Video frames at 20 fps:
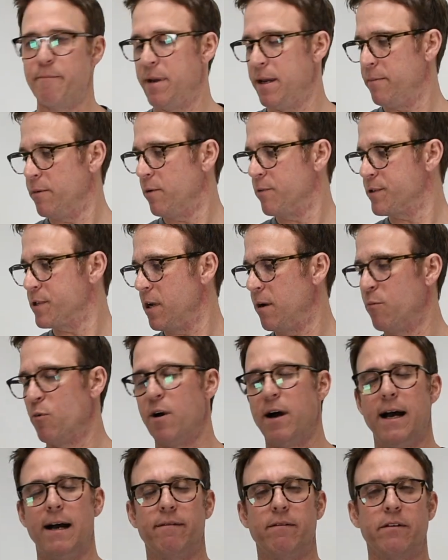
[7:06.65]
Maybe some will
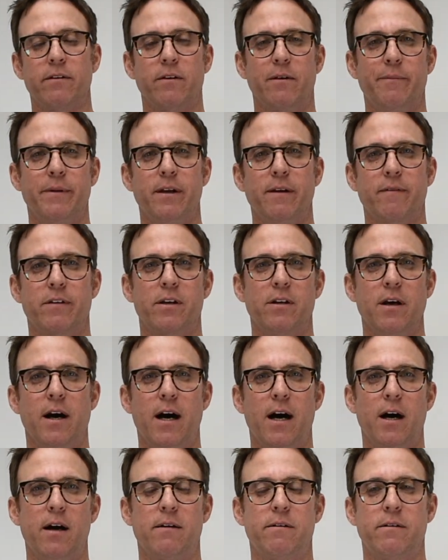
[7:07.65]
have a little bit of
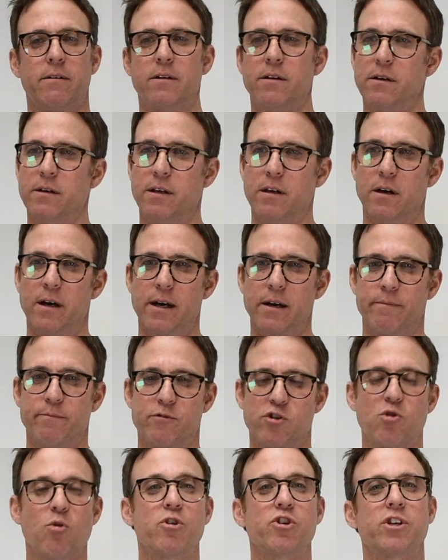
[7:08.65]

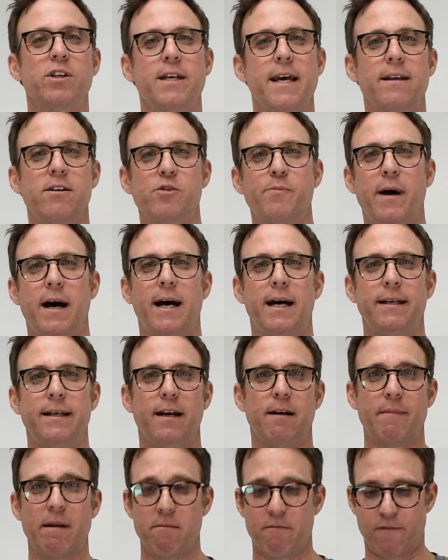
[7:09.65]
storage containers behind
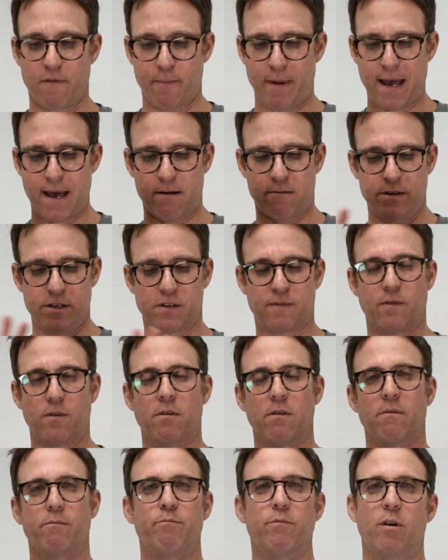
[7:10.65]
there, maybe for batteries,
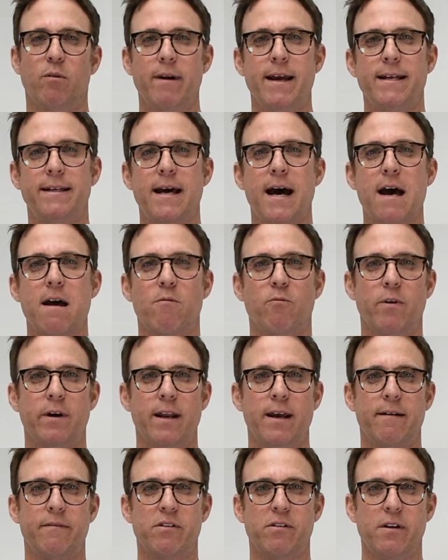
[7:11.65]
for a red dot,
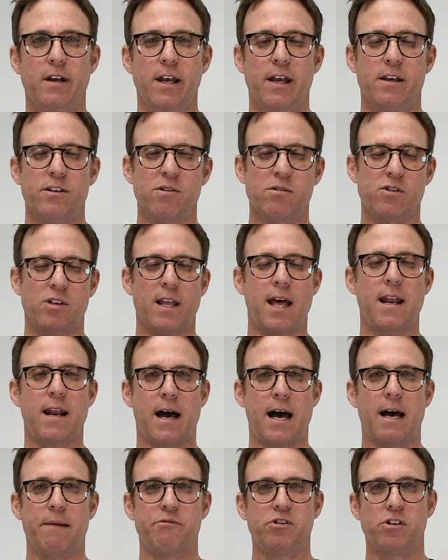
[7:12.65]
whatever. So there's a lot
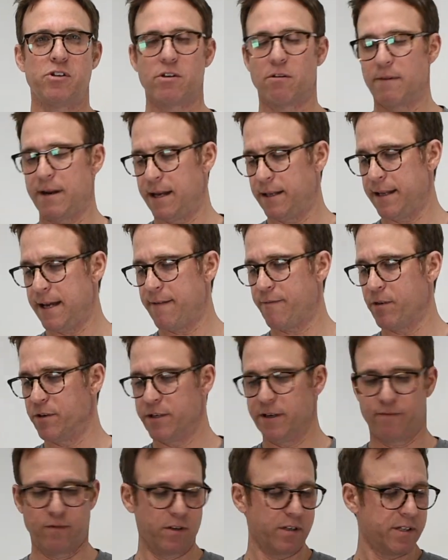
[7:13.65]
of options around that for
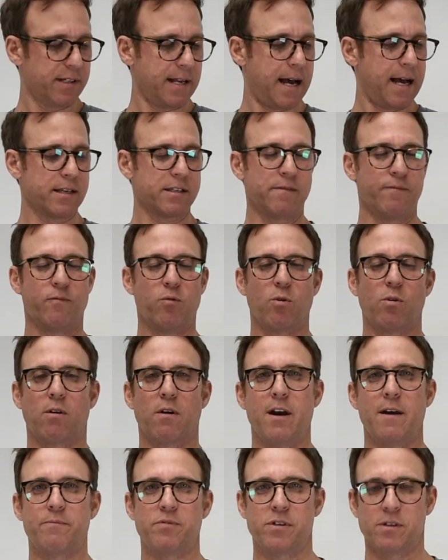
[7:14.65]
different stocks and
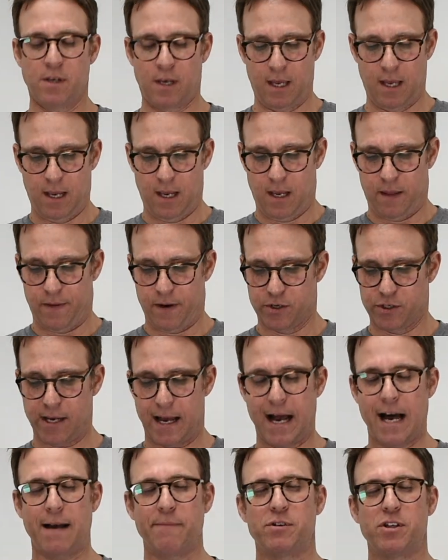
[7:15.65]
foregrips. There's
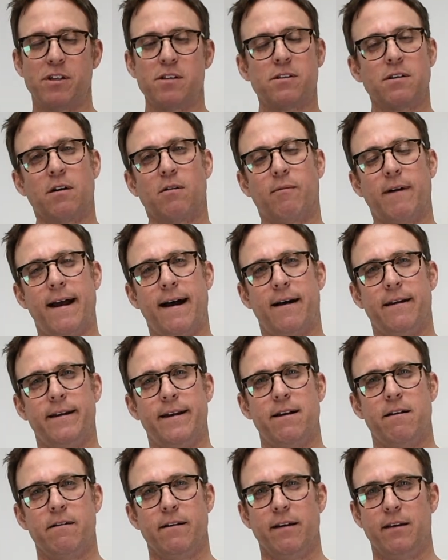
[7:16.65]
options around
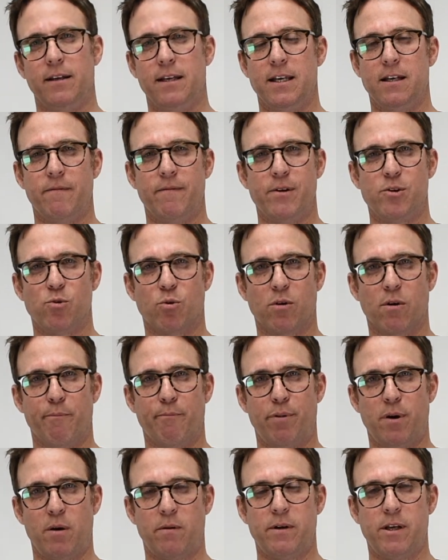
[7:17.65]
here in the individual
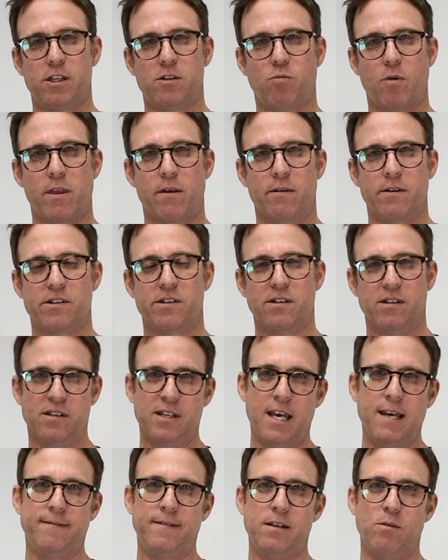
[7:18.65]
components, whether it's the
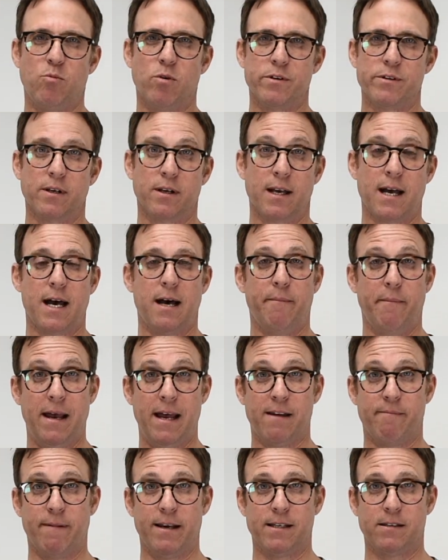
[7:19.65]
safety, Wilson
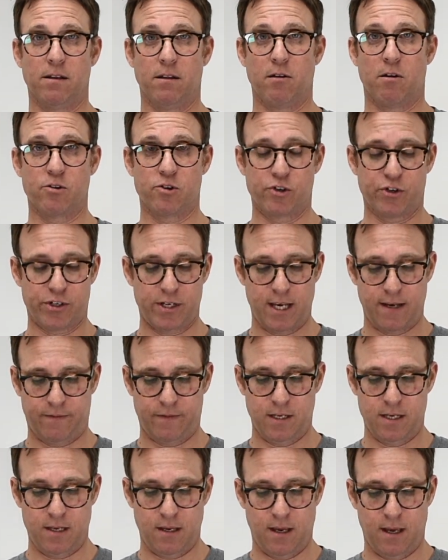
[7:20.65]
Combat makes a larger
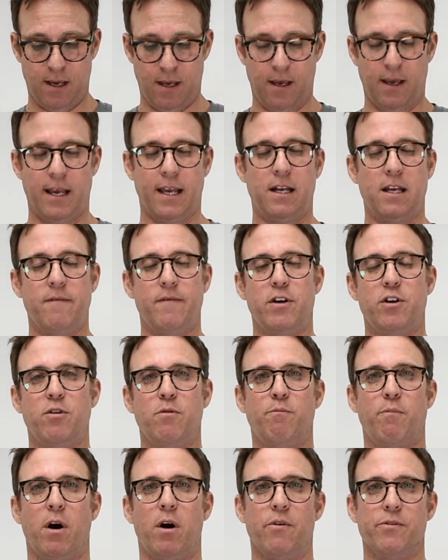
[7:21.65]
safety, and even new
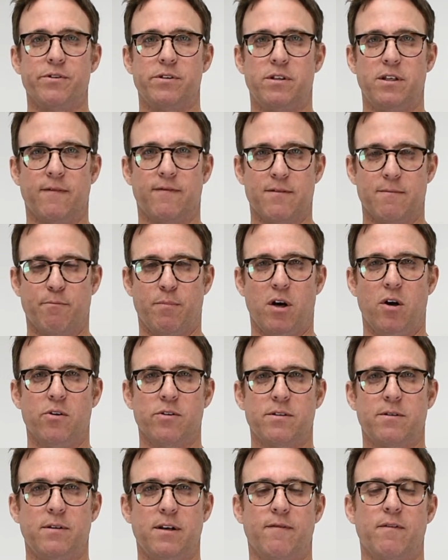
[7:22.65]
bolts
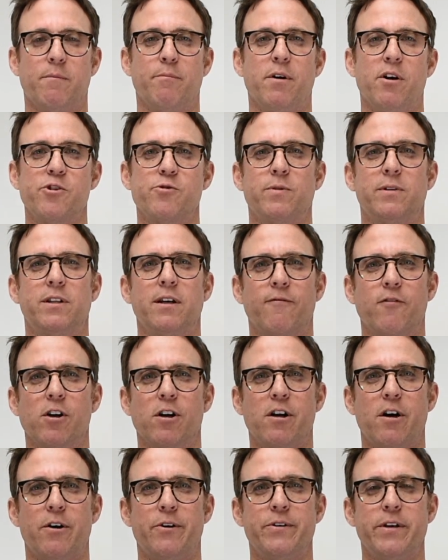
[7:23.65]
with different
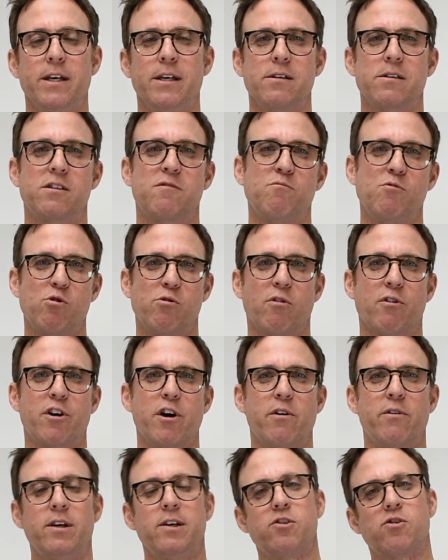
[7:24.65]
coatings, smoother
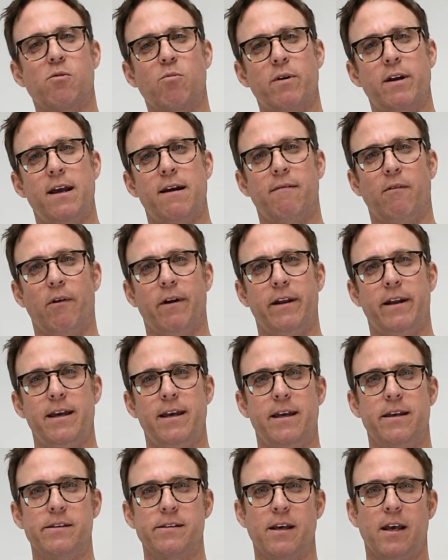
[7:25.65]
coatings or whatever it
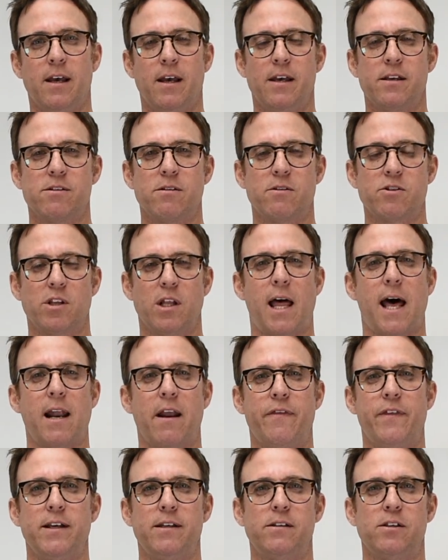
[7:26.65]
is. So there's a lot
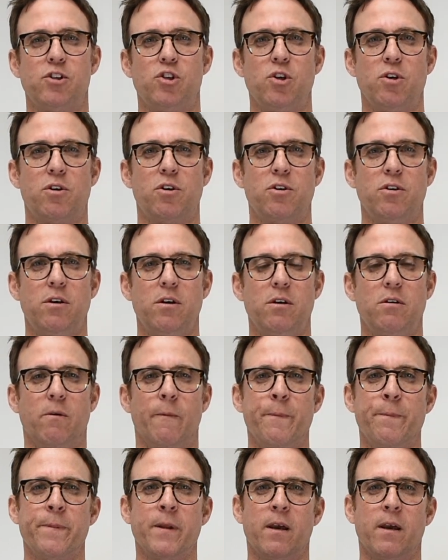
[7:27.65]
of things that you can do.
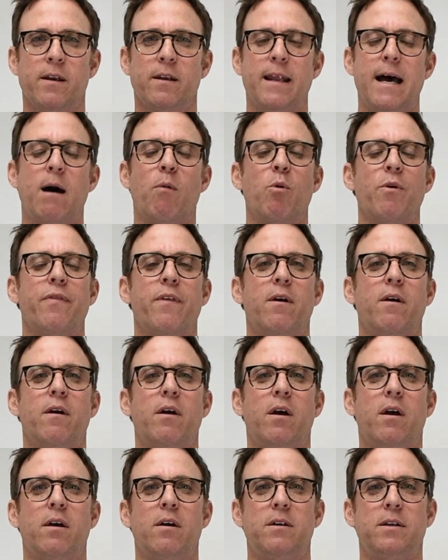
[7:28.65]
Now with
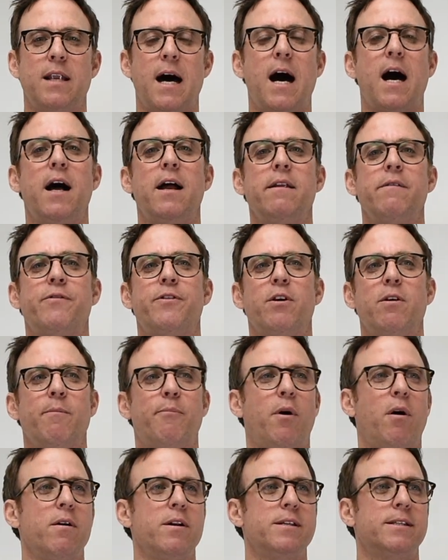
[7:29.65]
non-third
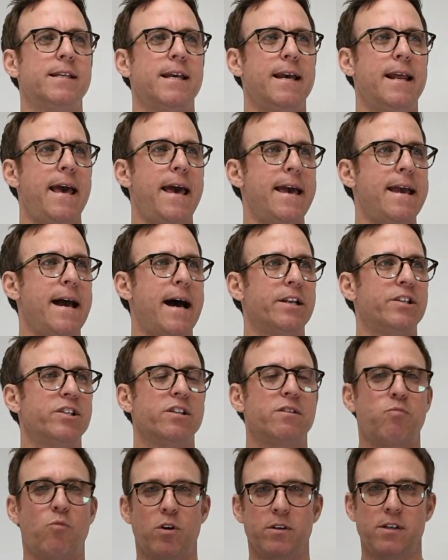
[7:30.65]
parties saying, hey, I
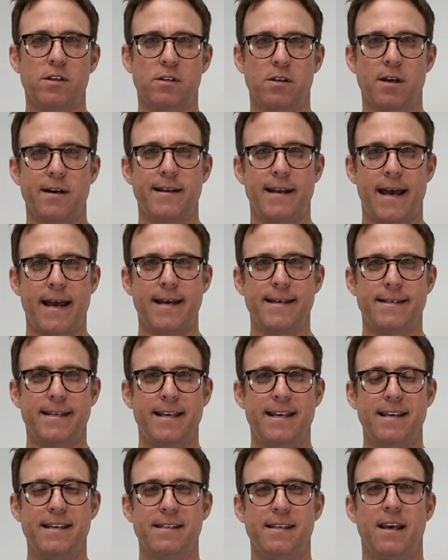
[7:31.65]
just want this gun as
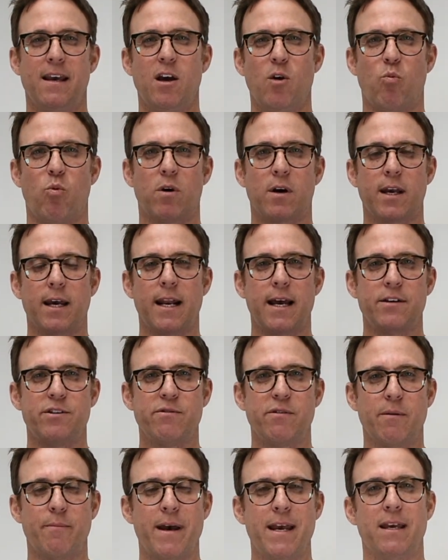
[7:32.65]
is, what can I do
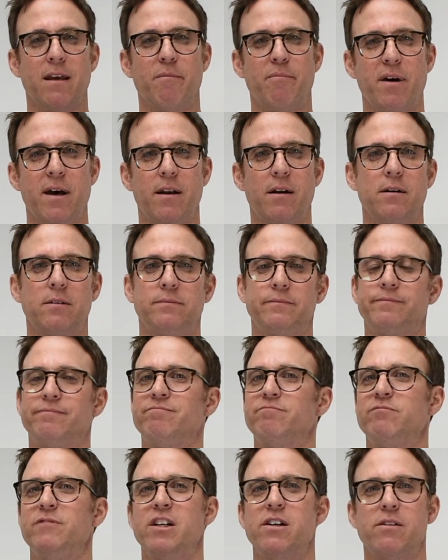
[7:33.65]
to make it better?
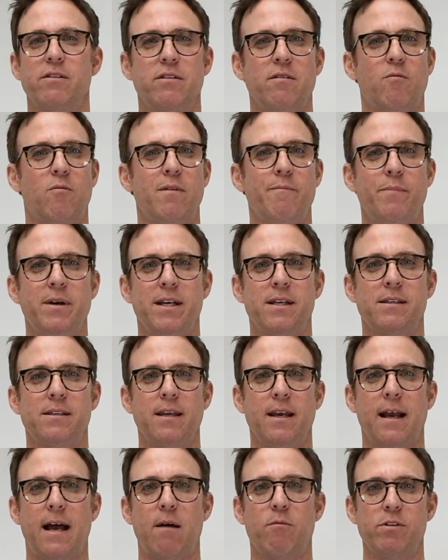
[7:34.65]
The one biggest
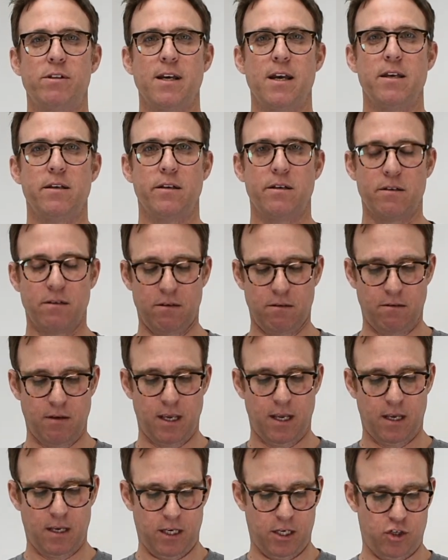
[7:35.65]
thing I would tell you to do
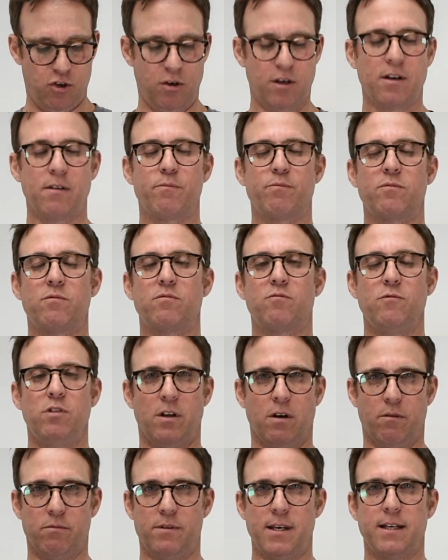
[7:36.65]
is you can,
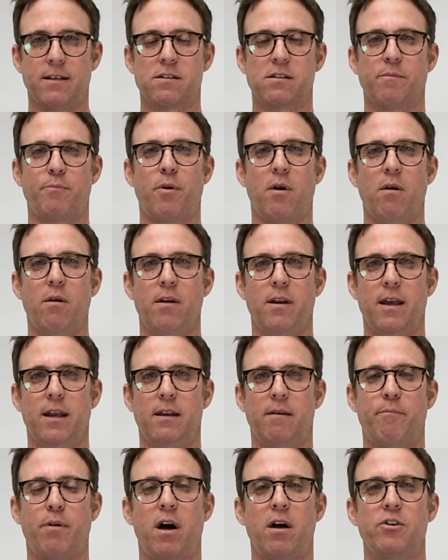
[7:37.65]
take this apart and
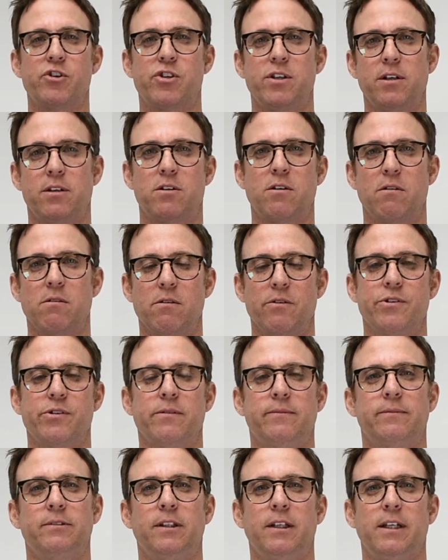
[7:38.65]
then polish the internals.